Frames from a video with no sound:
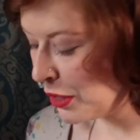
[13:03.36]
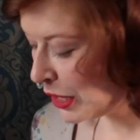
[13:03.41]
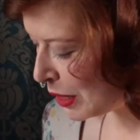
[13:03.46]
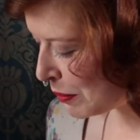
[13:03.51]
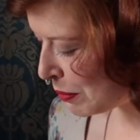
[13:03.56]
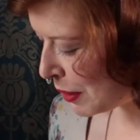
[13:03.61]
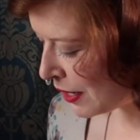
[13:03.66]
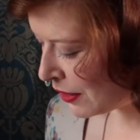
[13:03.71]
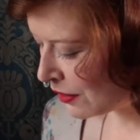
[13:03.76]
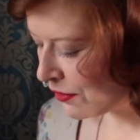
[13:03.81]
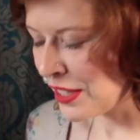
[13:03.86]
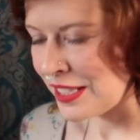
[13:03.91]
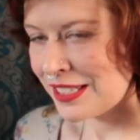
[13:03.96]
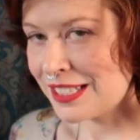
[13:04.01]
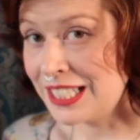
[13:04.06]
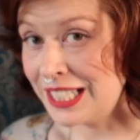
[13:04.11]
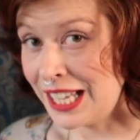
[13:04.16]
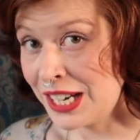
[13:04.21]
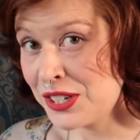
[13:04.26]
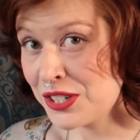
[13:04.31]
really proud of the
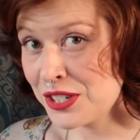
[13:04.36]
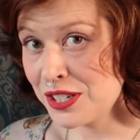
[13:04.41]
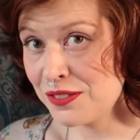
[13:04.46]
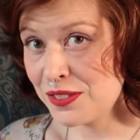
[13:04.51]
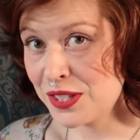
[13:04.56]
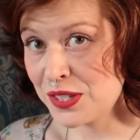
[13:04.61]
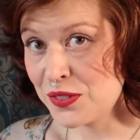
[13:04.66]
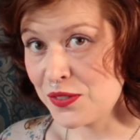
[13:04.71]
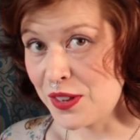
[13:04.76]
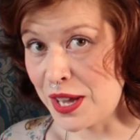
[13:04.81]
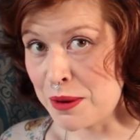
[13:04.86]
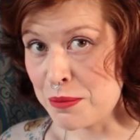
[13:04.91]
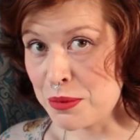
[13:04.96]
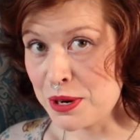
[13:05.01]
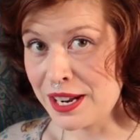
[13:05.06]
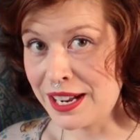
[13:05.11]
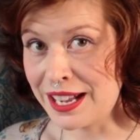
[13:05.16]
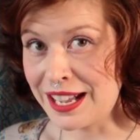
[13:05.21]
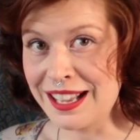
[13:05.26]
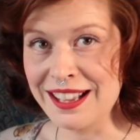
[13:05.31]
selection of this
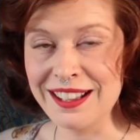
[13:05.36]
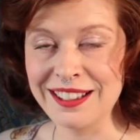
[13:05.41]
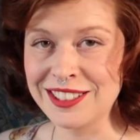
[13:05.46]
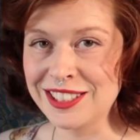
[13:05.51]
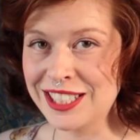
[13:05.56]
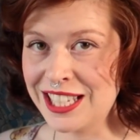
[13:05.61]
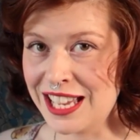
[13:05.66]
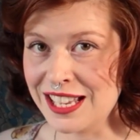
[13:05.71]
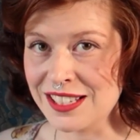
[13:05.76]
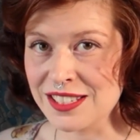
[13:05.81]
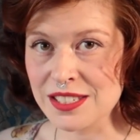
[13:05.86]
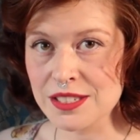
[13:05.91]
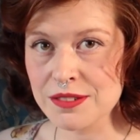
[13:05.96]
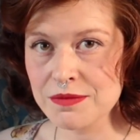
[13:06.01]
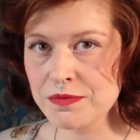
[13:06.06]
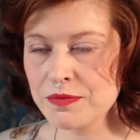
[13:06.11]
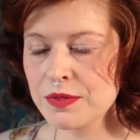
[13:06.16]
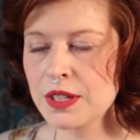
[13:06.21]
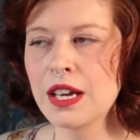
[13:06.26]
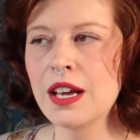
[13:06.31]
fabric.
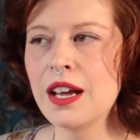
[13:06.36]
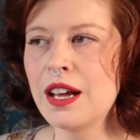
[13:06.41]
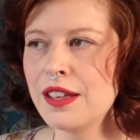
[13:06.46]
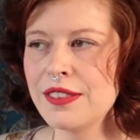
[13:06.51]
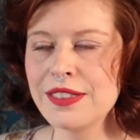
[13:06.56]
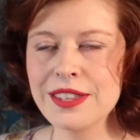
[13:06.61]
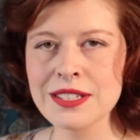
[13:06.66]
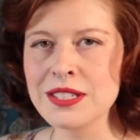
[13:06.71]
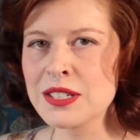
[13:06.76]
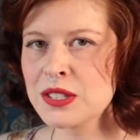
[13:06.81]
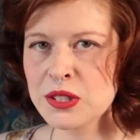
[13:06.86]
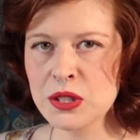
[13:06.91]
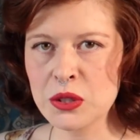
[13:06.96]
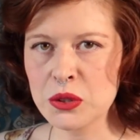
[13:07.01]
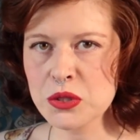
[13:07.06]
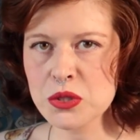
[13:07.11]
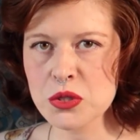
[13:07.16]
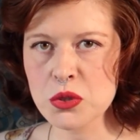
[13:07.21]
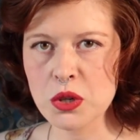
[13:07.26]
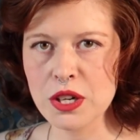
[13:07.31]
This is an
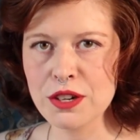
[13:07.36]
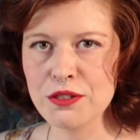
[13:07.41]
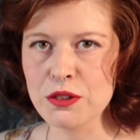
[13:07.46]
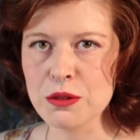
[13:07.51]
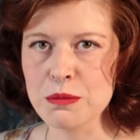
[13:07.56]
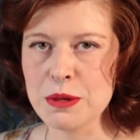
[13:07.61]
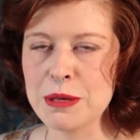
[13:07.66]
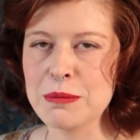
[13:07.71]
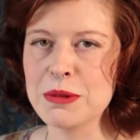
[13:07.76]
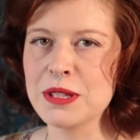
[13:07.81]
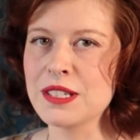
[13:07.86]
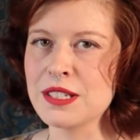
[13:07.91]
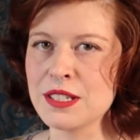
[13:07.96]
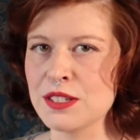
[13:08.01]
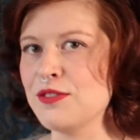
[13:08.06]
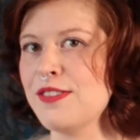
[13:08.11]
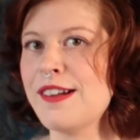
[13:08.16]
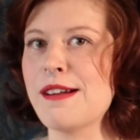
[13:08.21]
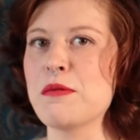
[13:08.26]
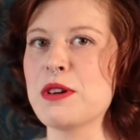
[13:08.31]
old story for me, but this
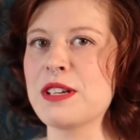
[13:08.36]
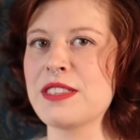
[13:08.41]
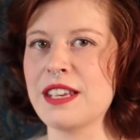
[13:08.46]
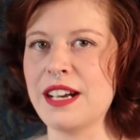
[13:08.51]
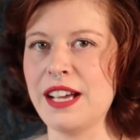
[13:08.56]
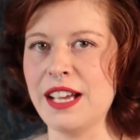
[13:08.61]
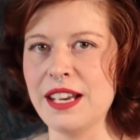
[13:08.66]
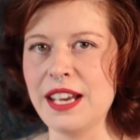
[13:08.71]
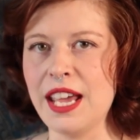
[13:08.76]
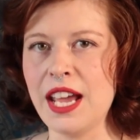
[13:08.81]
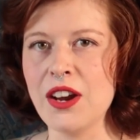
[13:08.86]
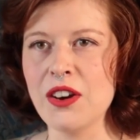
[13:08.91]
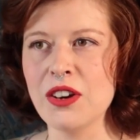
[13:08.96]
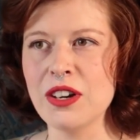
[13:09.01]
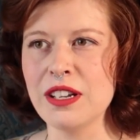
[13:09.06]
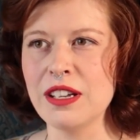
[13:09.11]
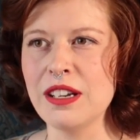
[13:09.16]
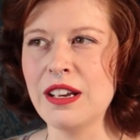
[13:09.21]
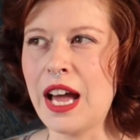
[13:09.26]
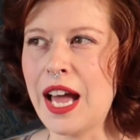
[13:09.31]
is fabric that I
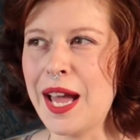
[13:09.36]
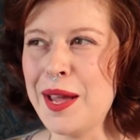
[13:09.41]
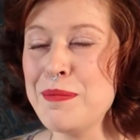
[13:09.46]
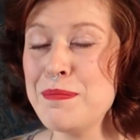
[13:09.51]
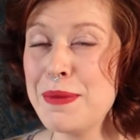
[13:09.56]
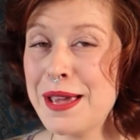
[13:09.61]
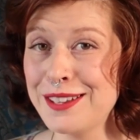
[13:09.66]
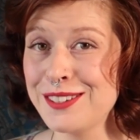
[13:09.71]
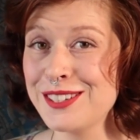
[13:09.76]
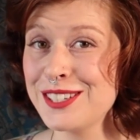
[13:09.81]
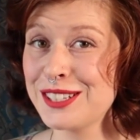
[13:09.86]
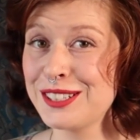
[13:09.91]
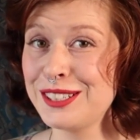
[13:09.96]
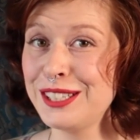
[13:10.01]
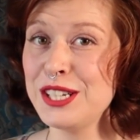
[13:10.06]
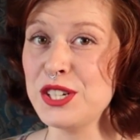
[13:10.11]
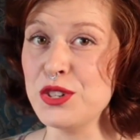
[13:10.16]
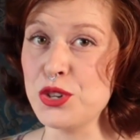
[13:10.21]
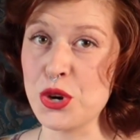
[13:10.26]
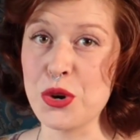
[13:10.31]
inherited. I
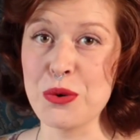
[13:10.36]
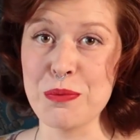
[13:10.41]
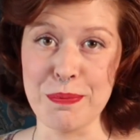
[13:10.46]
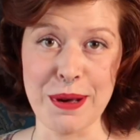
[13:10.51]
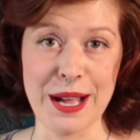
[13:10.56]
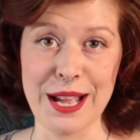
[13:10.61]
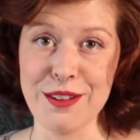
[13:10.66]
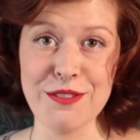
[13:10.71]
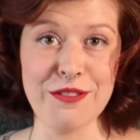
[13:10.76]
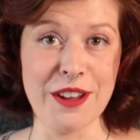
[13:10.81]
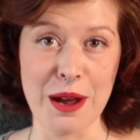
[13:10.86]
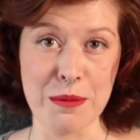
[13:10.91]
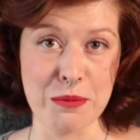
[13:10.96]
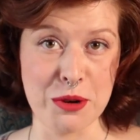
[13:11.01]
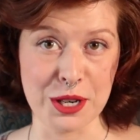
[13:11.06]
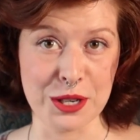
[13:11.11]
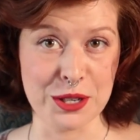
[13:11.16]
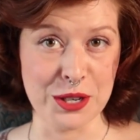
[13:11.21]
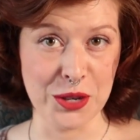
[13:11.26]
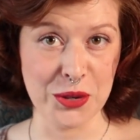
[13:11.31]
basically don't buy
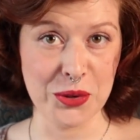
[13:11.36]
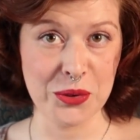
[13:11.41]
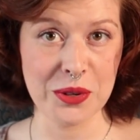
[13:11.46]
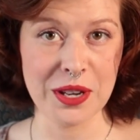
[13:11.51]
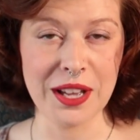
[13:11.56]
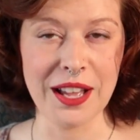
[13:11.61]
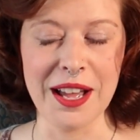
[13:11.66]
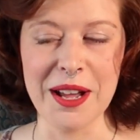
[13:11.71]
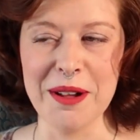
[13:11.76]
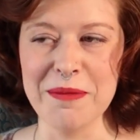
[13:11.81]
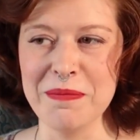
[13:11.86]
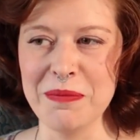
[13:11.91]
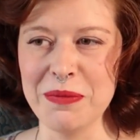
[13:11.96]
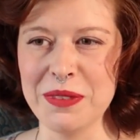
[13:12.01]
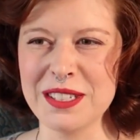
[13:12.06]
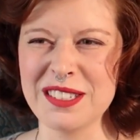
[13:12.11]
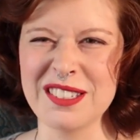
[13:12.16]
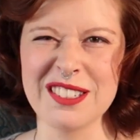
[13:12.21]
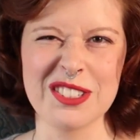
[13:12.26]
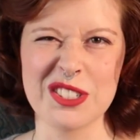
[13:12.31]
fabric new.
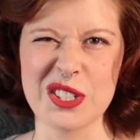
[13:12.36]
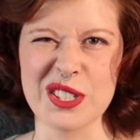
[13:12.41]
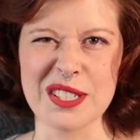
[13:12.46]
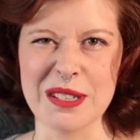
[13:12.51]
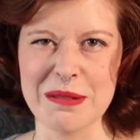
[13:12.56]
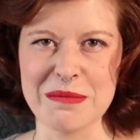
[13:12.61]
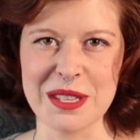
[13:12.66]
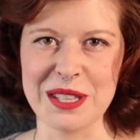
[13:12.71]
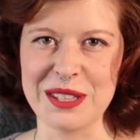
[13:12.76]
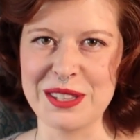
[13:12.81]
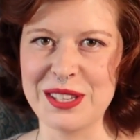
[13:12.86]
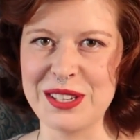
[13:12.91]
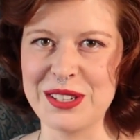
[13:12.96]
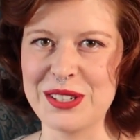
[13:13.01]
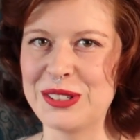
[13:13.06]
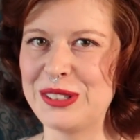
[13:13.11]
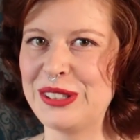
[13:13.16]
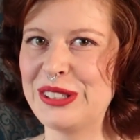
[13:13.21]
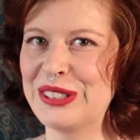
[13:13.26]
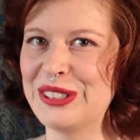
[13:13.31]
This is just something that
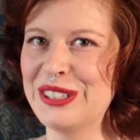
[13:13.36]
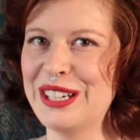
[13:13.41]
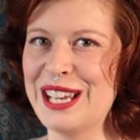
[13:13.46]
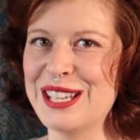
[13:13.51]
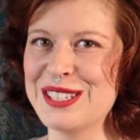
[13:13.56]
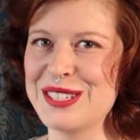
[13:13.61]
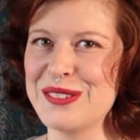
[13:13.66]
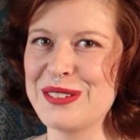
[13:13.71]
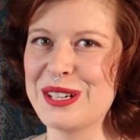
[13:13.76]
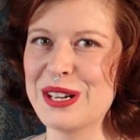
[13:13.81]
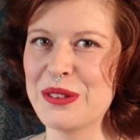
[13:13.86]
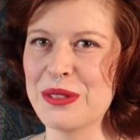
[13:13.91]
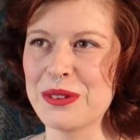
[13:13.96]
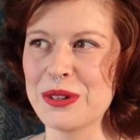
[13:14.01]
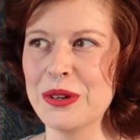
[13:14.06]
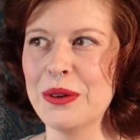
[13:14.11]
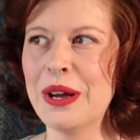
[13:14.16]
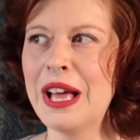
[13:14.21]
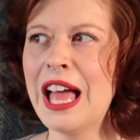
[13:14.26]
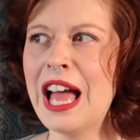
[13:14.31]
you'll learn as you go
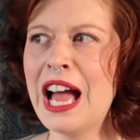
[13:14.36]
through.